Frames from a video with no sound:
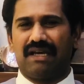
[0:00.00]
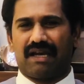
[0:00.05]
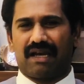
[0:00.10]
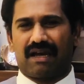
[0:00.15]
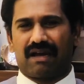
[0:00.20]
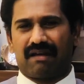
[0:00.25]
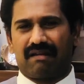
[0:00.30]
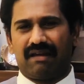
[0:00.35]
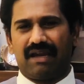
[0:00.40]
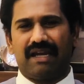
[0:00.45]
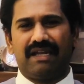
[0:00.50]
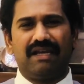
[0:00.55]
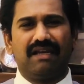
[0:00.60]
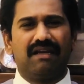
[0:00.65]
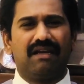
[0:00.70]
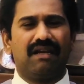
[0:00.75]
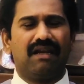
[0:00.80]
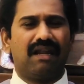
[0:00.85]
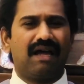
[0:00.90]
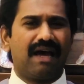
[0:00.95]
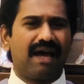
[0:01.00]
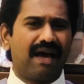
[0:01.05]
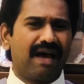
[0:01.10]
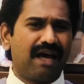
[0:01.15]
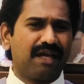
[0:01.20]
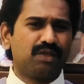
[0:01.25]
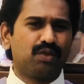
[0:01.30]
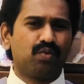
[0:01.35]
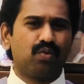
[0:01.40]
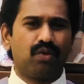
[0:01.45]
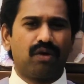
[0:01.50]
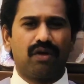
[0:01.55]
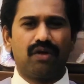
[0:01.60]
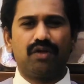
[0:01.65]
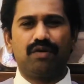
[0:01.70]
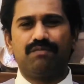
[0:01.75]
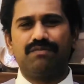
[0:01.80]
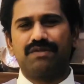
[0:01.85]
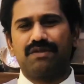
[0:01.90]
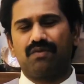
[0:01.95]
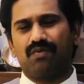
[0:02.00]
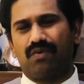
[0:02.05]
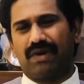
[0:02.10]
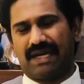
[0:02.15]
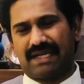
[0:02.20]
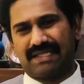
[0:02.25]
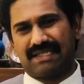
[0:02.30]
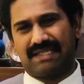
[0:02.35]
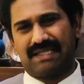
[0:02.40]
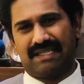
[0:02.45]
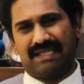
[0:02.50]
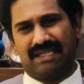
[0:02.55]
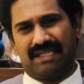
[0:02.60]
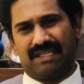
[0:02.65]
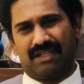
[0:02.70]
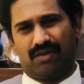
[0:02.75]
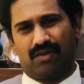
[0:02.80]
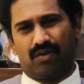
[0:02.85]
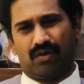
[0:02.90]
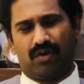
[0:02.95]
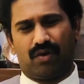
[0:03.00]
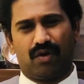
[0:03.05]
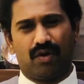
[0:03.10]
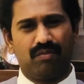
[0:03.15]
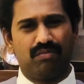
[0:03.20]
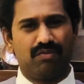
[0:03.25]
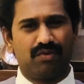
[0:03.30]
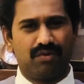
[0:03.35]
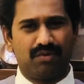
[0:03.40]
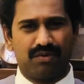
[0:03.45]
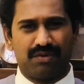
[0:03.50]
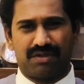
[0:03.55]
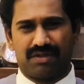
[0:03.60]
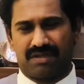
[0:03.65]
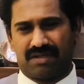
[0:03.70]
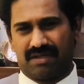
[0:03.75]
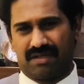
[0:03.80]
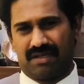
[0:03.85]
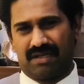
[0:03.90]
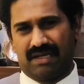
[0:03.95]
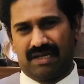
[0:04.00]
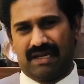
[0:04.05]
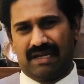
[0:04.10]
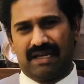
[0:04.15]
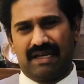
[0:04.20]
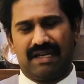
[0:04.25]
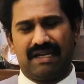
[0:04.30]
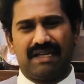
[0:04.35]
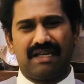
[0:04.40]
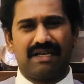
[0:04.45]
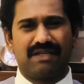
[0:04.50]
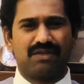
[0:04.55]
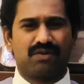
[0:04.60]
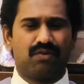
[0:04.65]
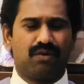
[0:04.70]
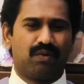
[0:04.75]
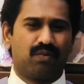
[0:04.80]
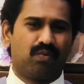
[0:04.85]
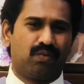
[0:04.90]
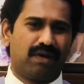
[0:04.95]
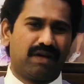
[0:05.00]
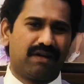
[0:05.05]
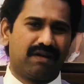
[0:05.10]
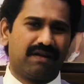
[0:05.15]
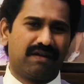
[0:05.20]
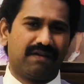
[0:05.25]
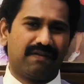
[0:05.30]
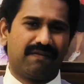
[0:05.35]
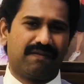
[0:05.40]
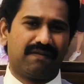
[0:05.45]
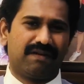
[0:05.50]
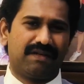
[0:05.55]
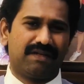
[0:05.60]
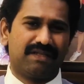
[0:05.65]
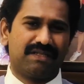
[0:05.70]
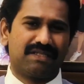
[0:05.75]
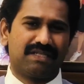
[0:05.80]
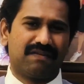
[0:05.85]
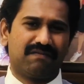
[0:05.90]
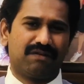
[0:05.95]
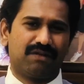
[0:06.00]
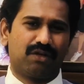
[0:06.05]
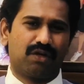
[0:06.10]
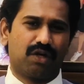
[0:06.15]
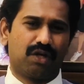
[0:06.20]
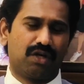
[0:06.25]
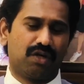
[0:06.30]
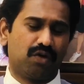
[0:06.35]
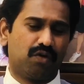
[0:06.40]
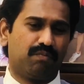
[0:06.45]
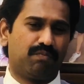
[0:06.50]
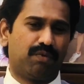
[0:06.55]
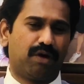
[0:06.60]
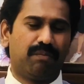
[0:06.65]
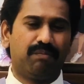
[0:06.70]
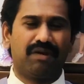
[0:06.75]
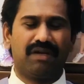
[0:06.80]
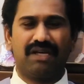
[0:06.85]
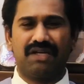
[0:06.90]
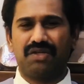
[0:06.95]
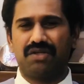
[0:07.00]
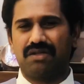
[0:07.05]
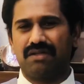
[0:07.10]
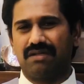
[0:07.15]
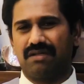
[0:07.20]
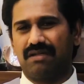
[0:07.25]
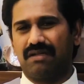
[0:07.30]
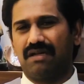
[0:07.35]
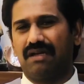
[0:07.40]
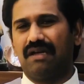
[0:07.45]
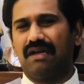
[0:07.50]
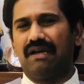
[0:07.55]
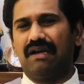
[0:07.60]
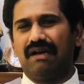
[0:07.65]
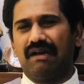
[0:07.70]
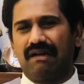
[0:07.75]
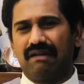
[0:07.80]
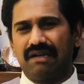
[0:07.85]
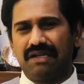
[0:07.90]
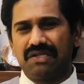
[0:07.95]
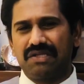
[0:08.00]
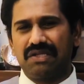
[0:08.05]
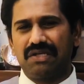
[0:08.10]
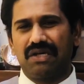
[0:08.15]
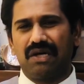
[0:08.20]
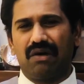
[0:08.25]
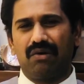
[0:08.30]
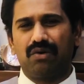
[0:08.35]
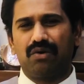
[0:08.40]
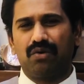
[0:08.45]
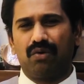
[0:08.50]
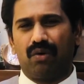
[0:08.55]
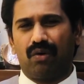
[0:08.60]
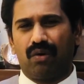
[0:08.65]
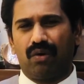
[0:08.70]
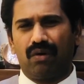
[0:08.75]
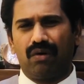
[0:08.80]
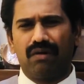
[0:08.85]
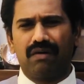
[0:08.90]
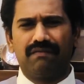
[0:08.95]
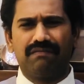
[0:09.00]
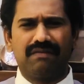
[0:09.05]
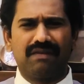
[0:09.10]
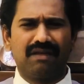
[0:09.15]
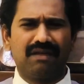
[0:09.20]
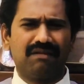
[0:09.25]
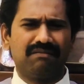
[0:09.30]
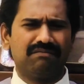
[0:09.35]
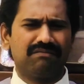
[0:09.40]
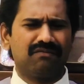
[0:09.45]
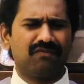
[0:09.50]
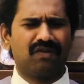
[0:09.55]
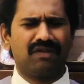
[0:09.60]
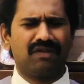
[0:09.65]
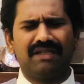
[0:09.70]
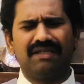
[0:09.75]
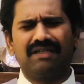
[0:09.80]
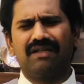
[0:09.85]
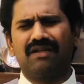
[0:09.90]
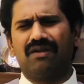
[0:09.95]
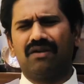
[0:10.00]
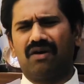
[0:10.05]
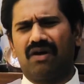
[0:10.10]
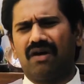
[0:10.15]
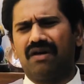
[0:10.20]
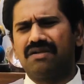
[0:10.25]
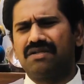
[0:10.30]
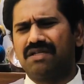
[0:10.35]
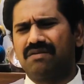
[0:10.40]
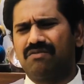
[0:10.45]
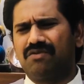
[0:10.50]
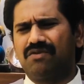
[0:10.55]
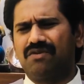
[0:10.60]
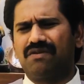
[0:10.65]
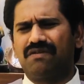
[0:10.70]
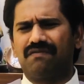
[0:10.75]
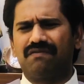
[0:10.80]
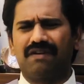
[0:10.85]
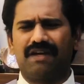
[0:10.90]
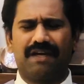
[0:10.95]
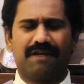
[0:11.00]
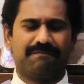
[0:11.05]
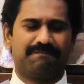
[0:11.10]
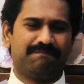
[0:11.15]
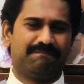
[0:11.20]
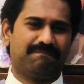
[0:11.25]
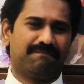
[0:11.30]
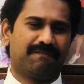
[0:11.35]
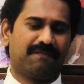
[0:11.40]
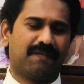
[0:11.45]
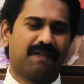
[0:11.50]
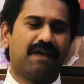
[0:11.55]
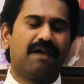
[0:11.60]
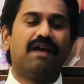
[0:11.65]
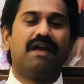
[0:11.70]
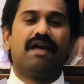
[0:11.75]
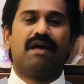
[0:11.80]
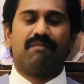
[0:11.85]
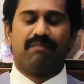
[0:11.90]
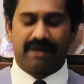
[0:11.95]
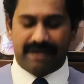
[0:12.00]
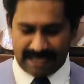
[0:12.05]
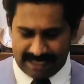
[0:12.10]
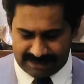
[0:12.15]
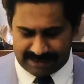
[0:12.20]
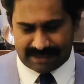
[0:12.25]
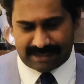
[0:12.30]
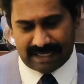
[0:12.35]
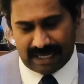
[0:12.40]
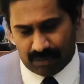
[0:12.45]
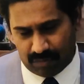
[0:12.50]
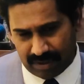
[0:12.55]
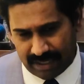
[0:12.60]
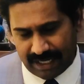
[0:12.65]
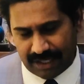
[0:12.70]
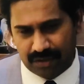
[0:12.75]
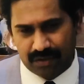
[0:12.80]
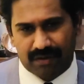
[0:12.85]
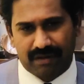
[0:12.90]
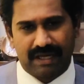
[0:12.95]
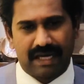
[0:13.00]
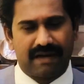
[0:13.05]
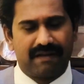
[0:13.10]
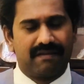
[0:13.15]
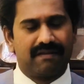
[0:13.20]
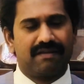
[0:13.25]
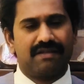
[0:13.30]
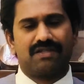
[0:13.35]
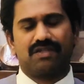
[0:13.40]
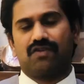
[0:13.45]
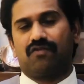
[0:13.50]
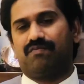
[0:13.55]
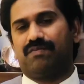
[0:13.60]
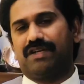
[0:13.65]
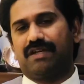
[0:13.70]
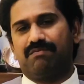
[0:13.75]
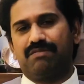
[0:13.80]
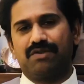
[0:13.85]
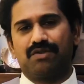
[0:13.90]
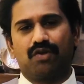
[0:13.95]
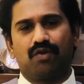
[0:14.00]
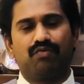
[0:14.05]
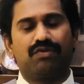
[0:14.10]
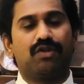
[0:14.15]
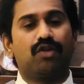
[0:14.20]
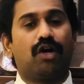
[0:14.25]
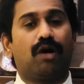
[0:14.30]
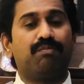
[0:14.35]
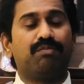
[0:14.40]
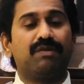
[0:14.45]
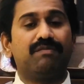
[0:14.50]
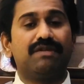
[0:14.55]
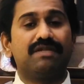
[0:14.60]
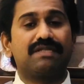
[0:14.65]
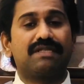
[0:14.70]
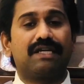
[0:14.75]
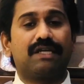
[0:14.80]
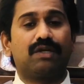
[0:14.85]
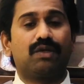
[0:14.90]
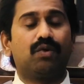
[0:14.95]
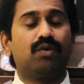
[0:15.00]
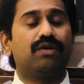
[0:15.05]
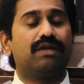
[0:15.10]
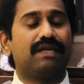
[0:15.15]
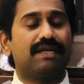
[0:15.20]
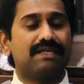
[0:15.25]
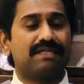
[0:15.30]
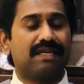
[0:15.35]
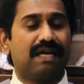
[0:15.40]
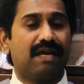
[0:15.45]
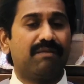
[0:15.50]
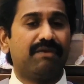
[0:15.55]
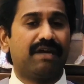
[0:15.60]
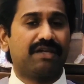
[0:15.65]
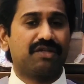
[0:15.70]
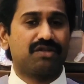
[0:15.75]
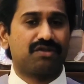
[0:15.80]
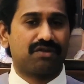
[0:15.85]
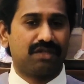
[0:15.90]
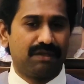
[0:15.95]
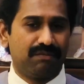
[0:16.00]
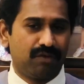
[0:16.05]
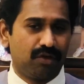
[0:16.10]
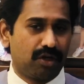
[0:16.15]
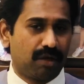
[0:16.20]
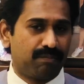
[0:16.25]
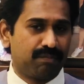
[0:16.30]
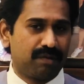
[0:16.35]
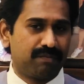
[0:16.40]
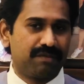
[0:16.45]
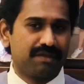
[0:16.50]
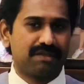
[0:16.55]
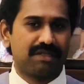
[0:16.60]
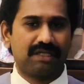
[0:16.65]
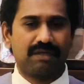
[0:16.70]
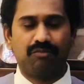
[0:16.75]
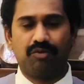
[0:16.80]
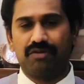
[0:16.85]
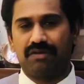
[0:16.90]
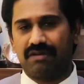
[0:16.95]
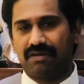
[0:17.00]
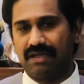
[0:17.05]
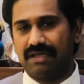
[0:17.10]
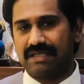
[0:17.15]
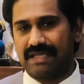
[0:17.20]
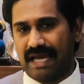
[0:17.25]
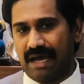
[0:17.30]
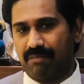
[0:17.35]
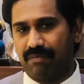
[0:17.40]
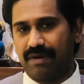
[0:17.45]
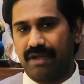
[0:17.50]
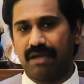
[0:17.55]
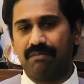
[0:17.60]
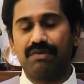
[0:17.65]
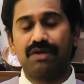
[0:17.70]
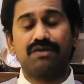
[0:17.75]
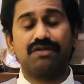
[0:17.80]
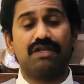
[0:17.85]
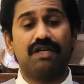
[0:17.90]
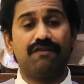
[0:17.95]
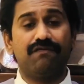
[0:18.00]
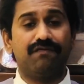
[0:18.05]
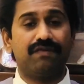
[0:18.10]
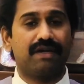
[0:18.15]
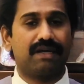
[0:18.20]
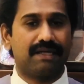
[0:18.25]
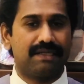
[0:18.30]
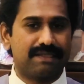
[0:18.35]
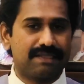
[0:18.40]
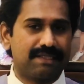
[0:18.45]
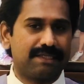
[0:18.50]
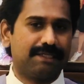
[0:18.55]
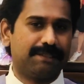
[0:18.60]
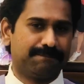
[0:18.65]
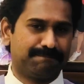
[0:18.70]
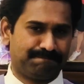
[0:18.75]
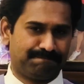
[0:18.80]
creating large volumes of vaccine, almost. India has got 137 crore population. Reaching out to all of them will a large amount of time. But yes, I would like to carry the rest of my episode with the optimistic tone. Yes, I'm extremely optimistic about the things happening, because if we consider